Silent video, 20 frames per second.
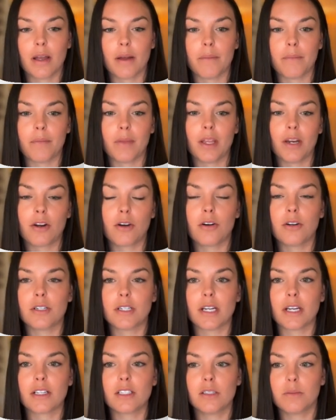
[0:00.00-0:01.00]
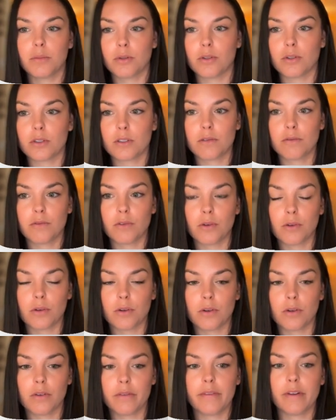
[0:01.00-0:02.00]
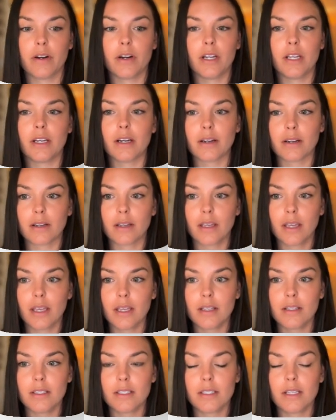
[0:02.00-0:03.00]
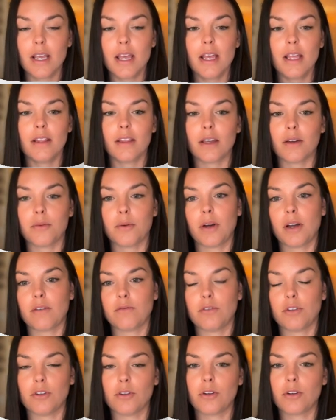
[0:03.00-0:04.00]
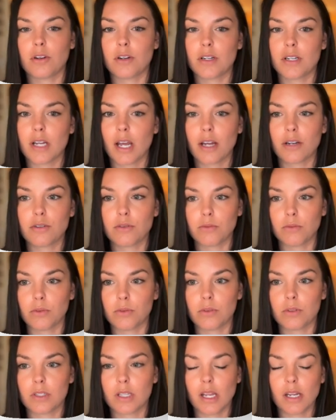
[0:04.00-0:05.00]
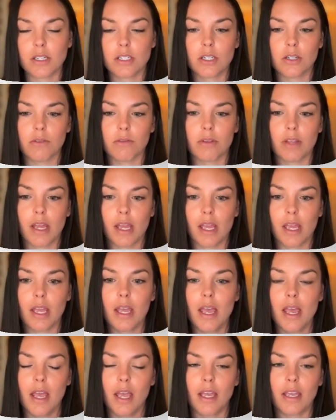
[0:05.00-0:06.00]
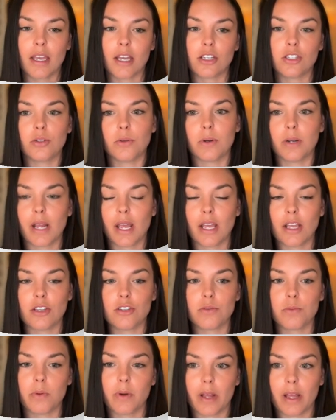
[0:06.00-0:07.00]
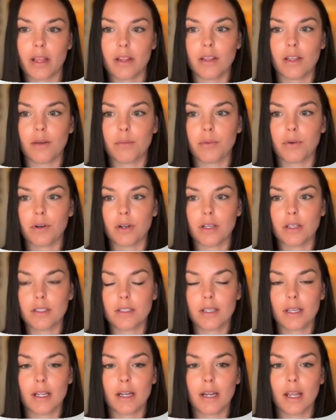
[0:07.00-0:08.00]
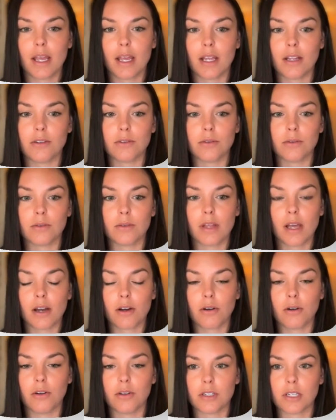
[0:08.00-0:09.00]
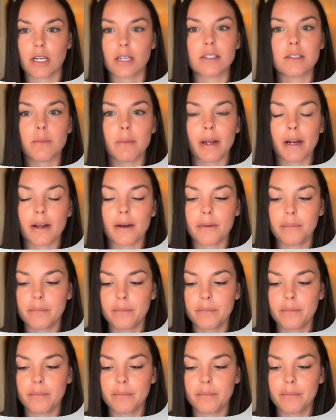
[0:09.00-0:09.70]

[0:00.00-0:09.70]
In contact sports for very young kids, they will have no contact rules until they get to an age where their bodies can handle that contact better.